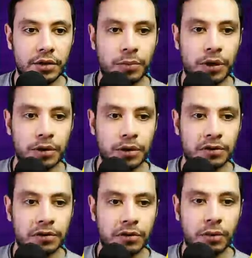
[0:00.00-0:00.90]
departing
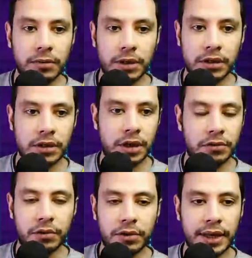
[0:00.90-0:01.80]
from, let's say
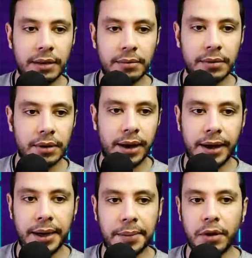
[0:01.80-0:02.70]
for example,
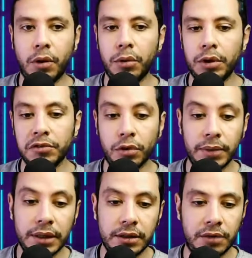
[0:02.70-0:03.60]
I am going from
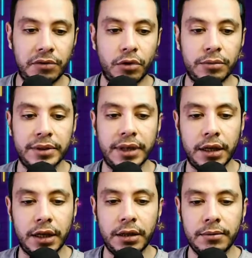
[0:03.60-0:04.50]
India, from
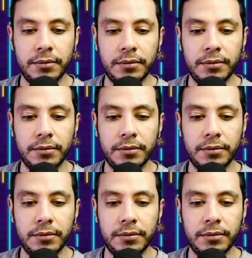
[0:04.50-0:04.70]
Delhi,